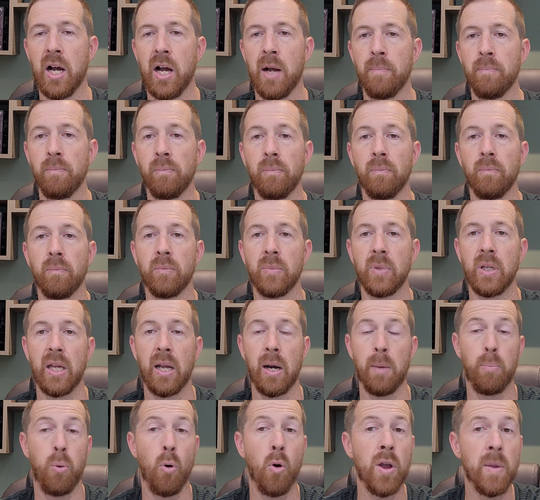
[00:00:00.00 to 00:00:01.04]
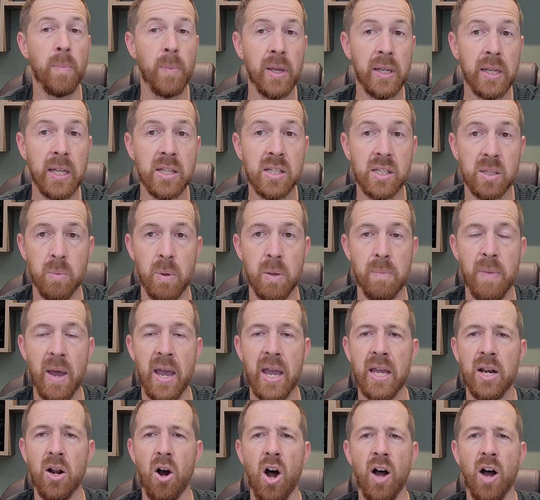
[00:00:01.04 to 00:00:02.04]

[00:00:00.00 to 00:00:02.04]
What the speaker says: an appointment needs to be made.